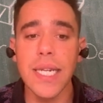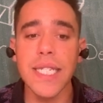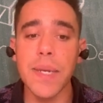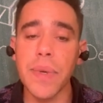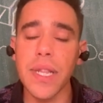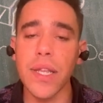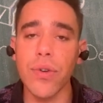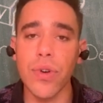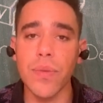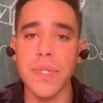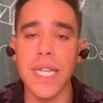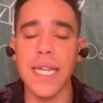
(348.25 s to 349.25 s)
typically
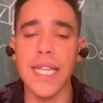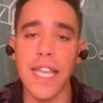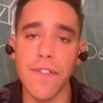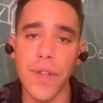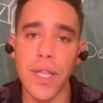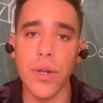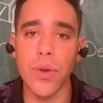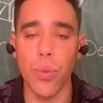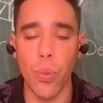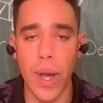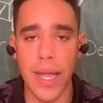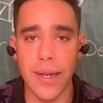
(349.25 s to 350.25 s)
grouped in a given,
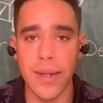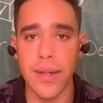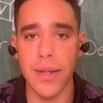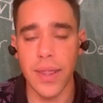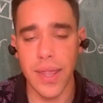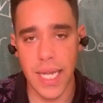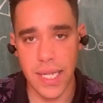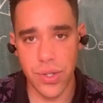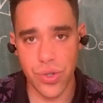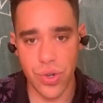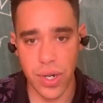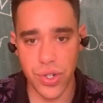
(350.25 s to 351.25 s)
when, then
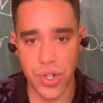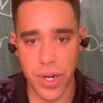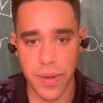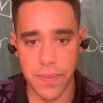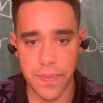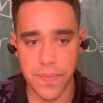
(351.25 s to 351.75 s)
structure.